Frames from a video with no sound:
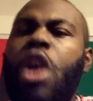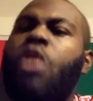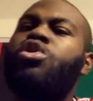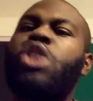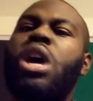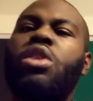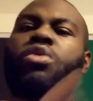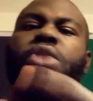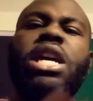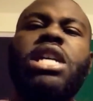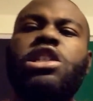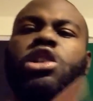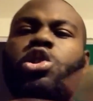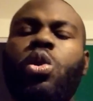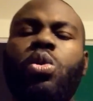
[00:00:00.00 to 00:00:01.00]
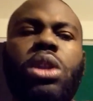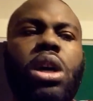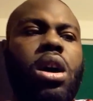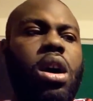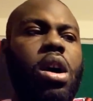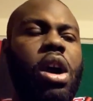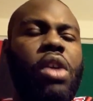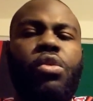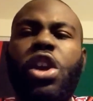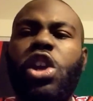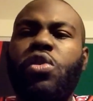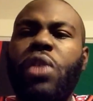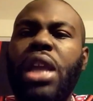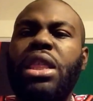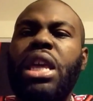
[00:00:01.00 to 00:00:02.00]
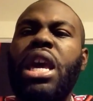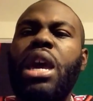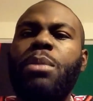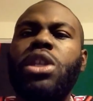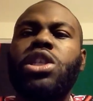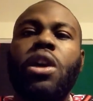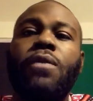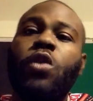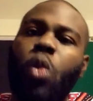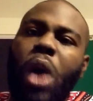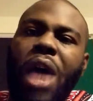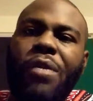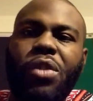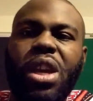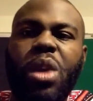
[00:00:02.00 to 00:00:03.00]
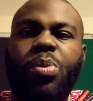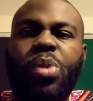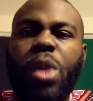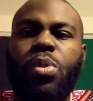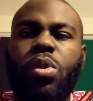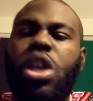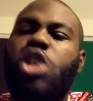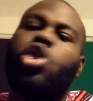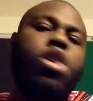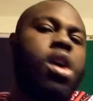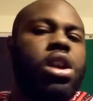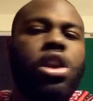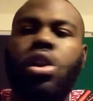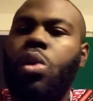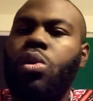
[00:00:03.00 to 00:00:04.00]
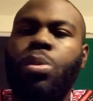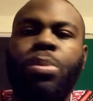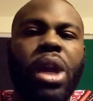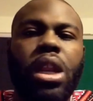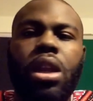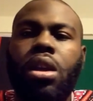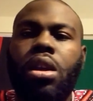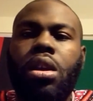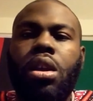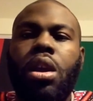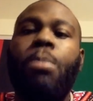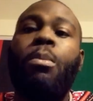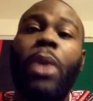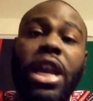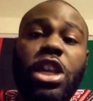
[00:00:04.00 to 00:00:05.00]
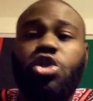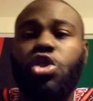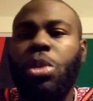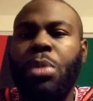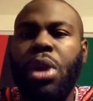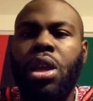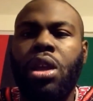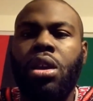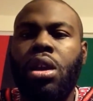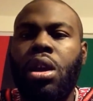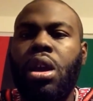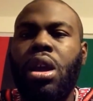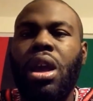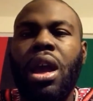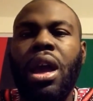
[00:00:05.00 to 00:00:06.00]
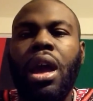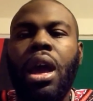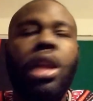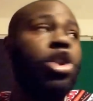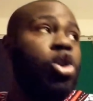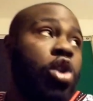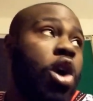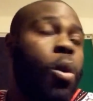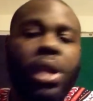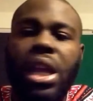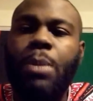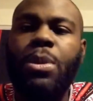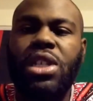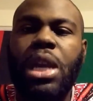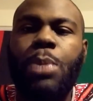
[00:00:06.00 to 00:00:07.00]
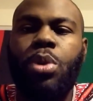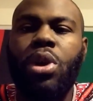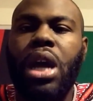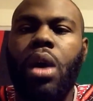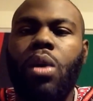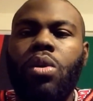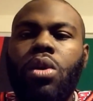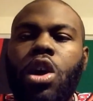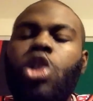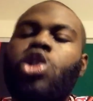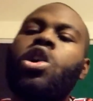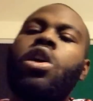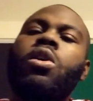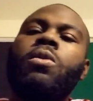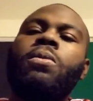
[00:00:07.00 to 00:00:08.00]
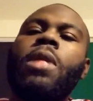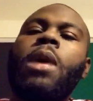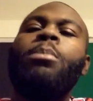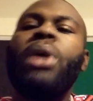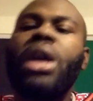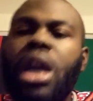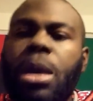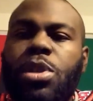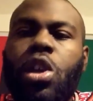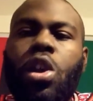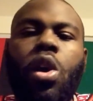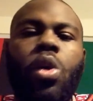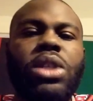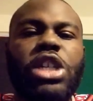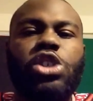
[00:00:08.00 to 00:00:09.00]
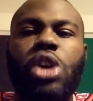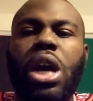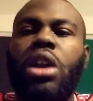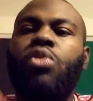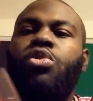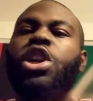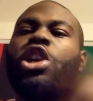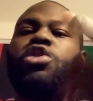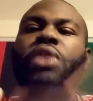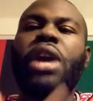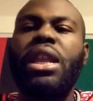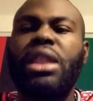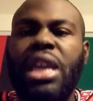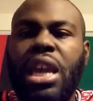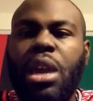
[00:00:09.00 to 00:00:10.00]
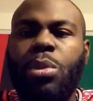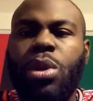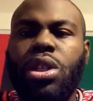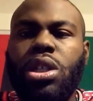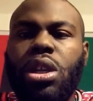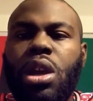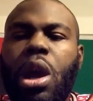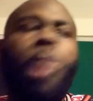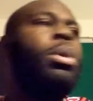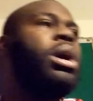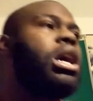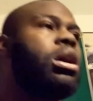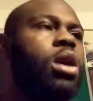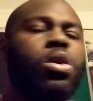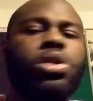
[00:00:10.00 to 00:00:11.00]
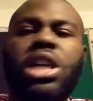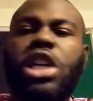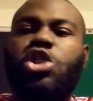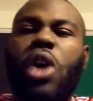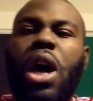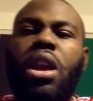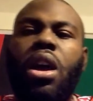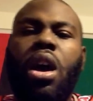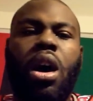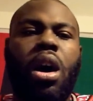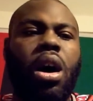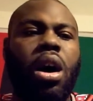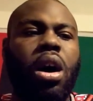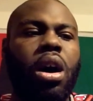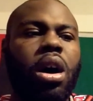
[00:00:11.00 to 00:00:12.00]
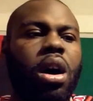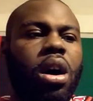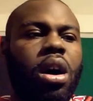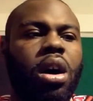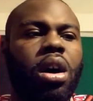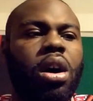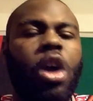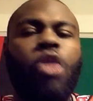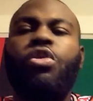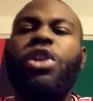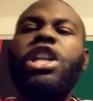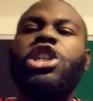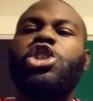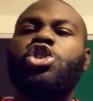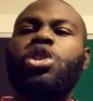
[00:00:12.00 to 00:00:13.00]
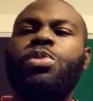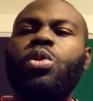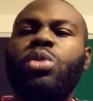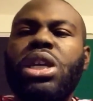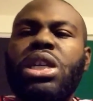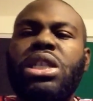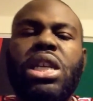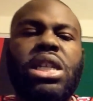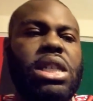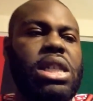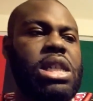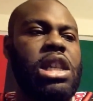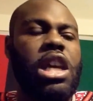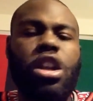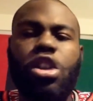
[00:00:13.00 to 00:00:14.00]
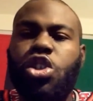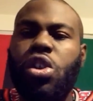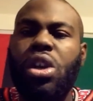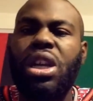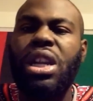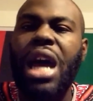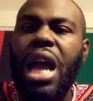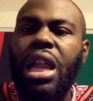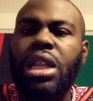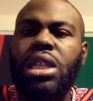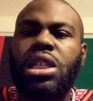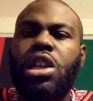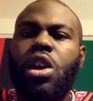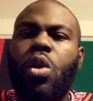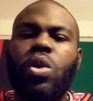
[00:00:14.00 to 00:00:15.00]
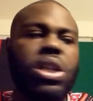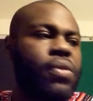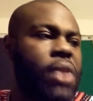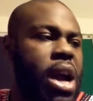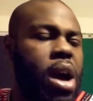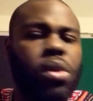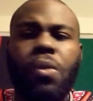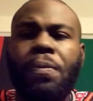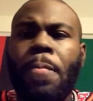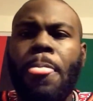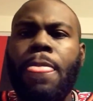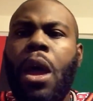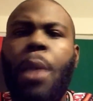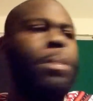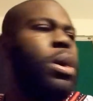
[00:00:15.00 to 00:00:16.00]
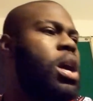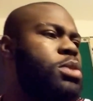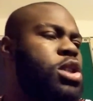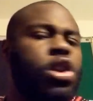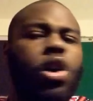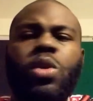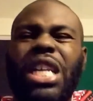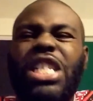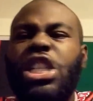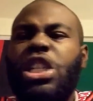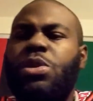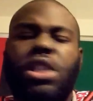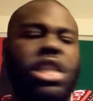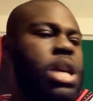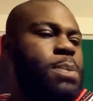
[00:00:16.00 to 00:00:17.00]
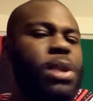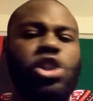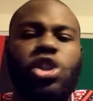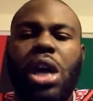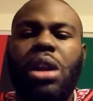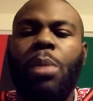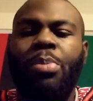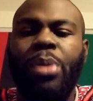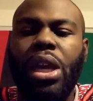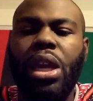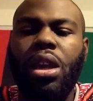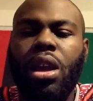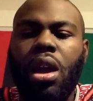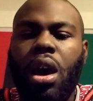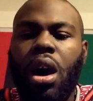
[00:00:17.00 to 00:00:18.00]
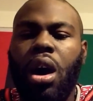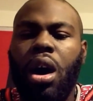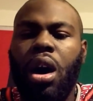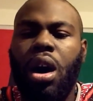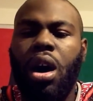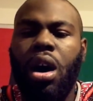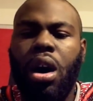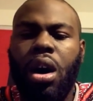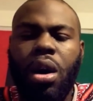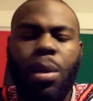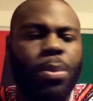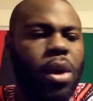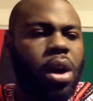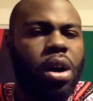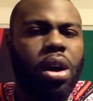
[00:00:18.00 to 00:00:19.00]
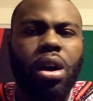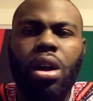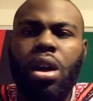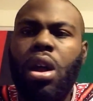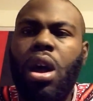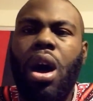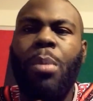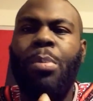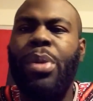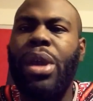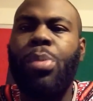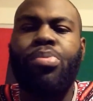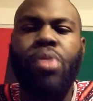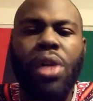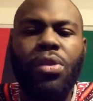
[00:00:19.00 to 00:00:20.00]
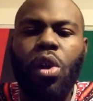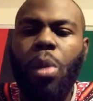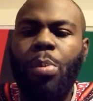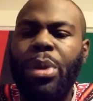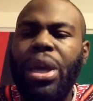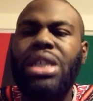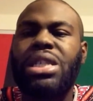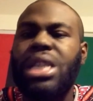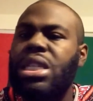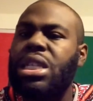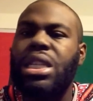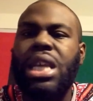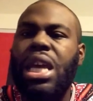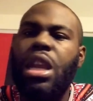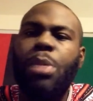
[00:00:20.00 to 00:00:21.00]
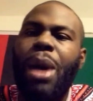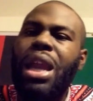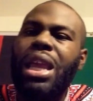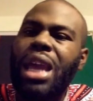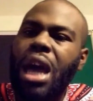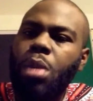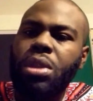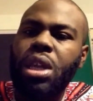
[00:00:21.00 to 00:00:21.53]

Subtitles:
trying to reinstitute and recreate the image of new African people, because you already know the media, mainstream media, you know what image they put out. So big ups to those that's trying to recreate the image. Big up those that's trying to redistribute this literature and knowledge to those around them. Big up to those that's just simply trying to be a big brother or big sister to anybody out